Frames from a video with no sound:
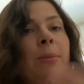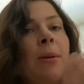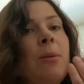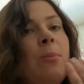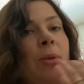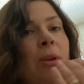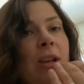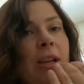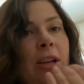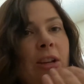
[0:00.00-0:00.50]
by
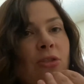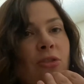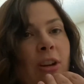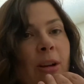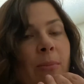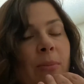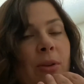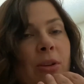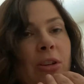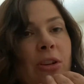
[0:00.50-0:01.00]
putting a
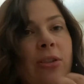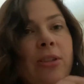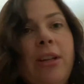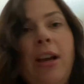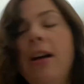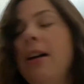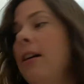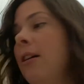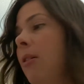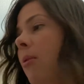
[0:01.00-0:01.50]
drop under your
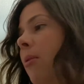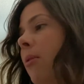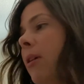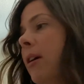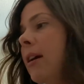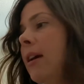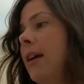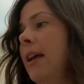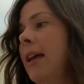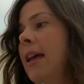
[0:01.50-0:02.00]
tongue
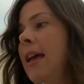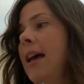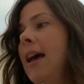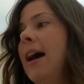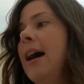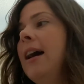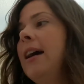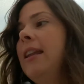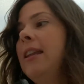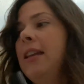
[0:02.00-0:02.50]
or
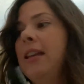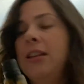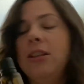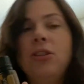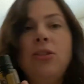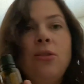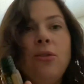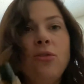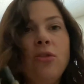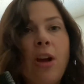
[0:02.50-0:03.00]
adding it
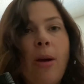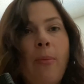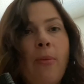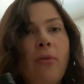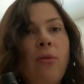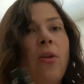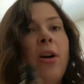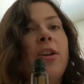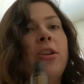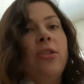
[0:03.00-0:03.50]
to a drop of
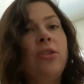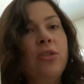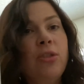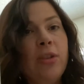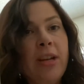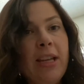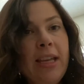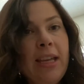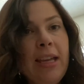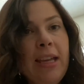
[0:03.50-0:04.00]
water and
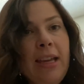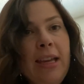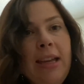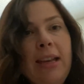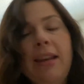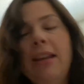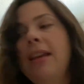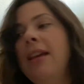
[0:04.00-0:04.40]
drinking it,